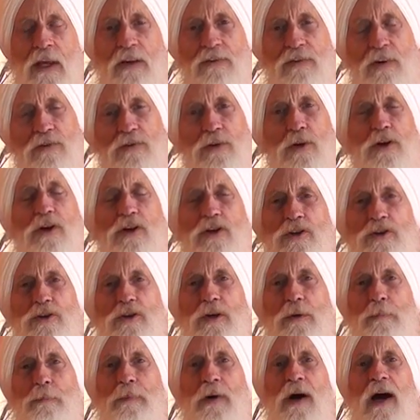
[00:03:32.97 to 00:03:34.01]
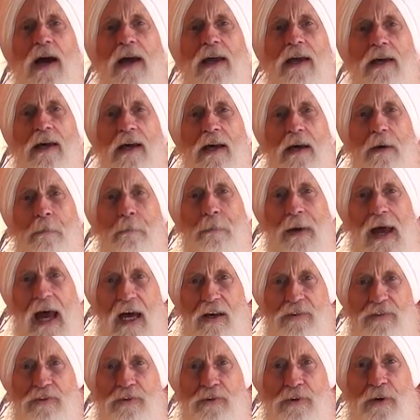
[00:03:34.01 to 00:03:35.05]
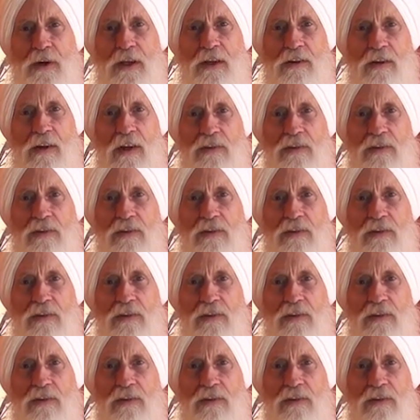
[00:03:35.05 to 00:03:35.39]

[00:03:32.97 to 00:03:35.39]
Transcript: says you can do it by mastering